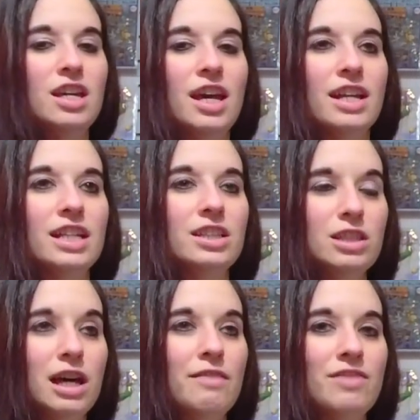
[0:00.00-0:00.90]
And yeah. I
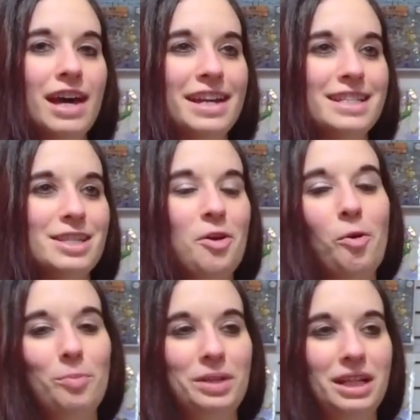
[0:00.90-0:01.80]
love that as an
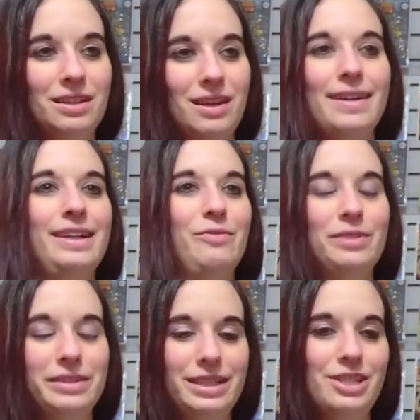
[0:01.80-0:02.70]
opening line,
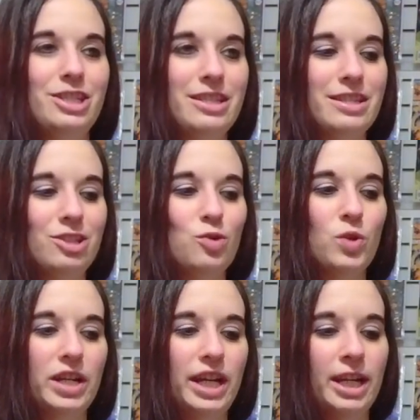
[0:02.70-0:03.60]
really, to the
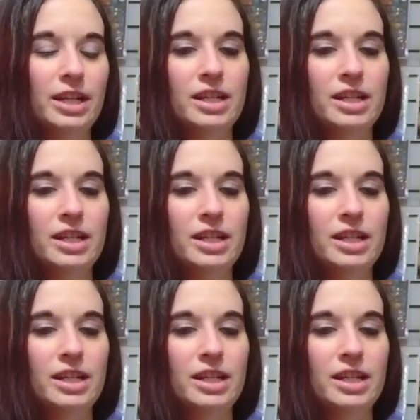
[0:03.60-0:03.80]
story.